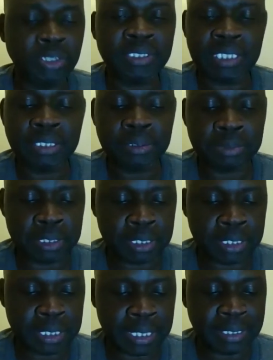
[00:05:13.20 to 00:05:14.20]
content
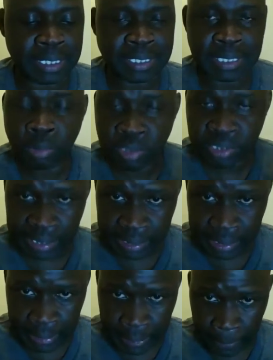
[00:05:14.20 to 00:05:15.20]
creators
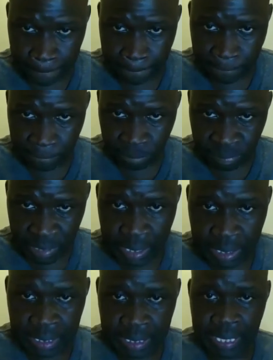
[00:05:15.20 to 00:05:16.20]
outside Kenya,
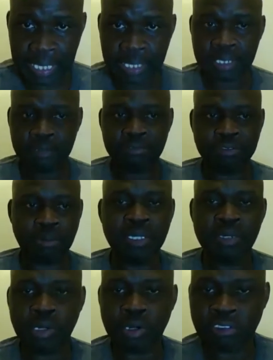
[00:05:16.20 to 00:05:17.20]
like for
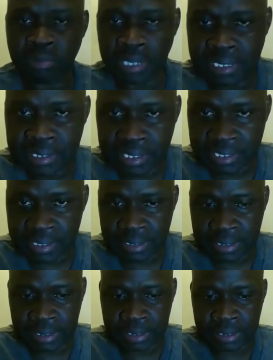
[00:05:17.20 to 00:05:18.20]
me, one of my
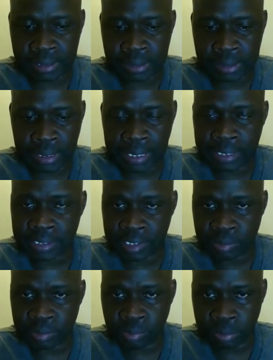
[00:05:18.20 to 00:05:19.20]
interests is
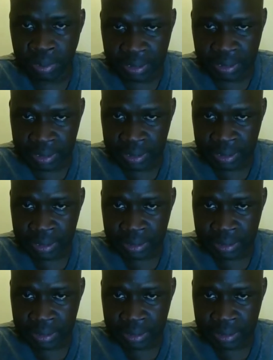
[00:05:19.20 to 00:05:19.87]
electric mobility.